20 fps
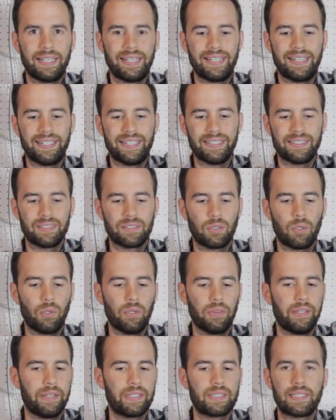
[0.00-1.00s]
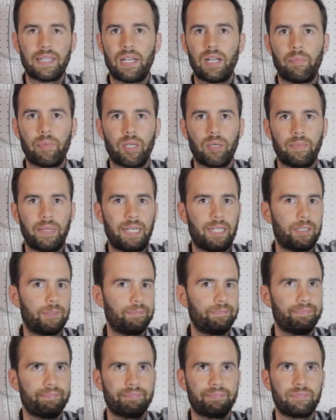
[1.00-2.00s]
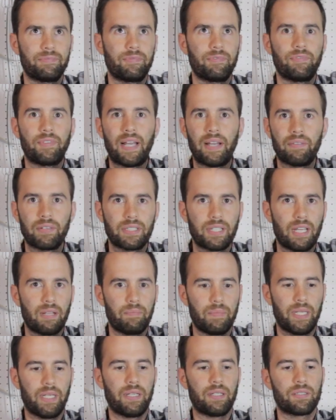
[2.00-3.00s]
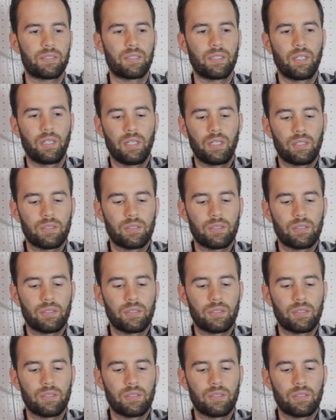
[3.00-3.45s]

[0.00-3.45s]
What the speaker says: And I got this whole thing set up in about 5 or 10 minutes.